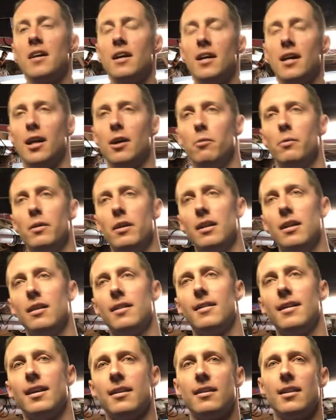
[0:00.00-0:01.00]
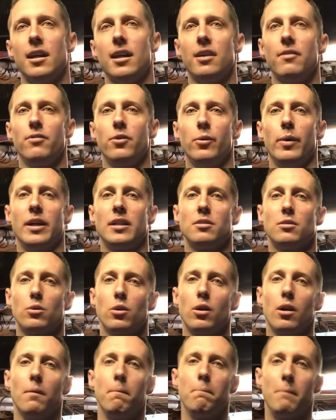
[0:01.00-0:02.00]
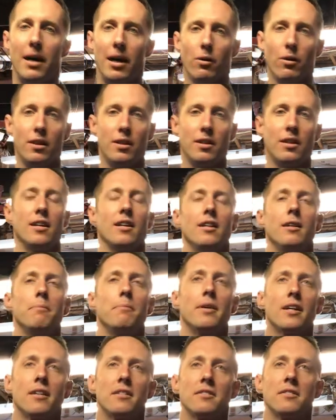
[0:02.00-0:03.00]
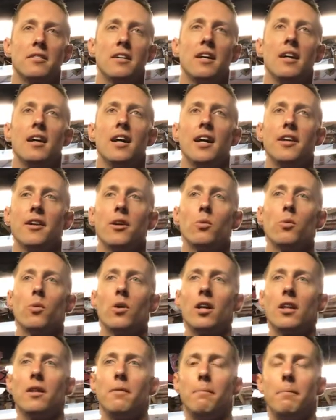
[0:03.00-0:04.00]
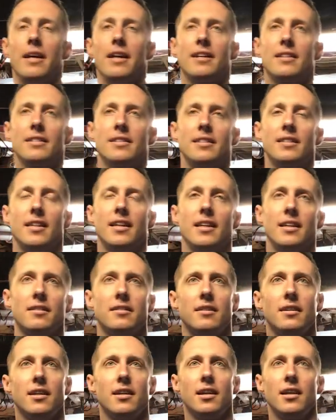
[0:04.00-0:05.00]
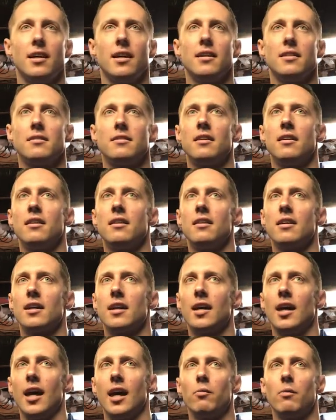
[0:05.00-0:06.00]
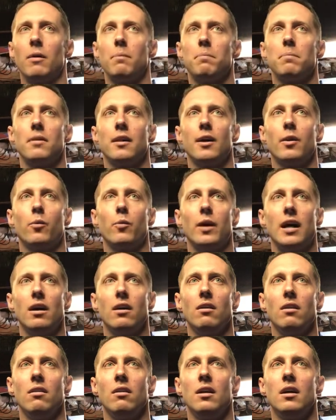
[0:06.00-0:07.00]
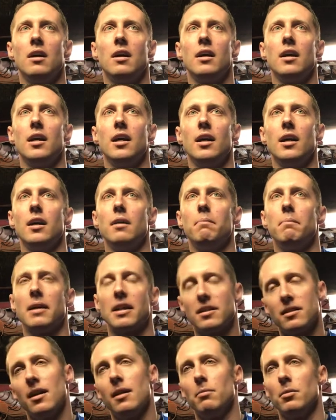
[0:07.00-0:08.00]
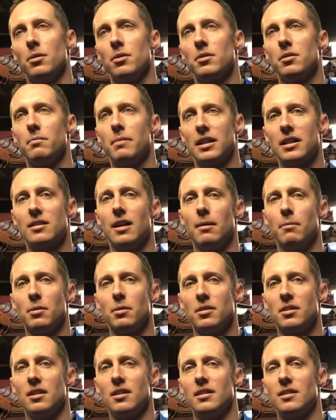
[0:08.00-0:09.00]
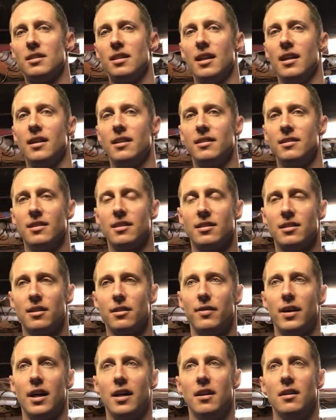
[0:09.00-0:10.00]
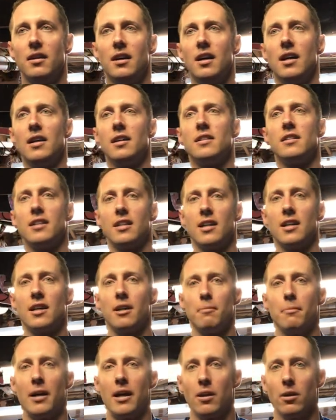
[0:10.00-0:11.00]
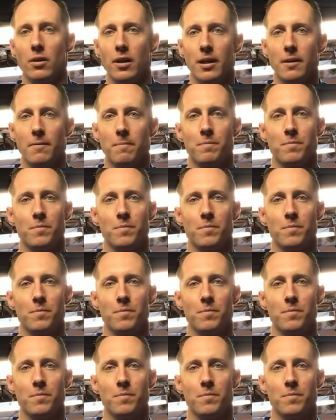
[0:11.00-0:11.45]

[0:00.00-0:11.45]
And I really think that if US is going to medal in the Olympics, I think one of the biggest things is can we play well in mixed doubles? Mixed doubles is the easiest event to get a medal in,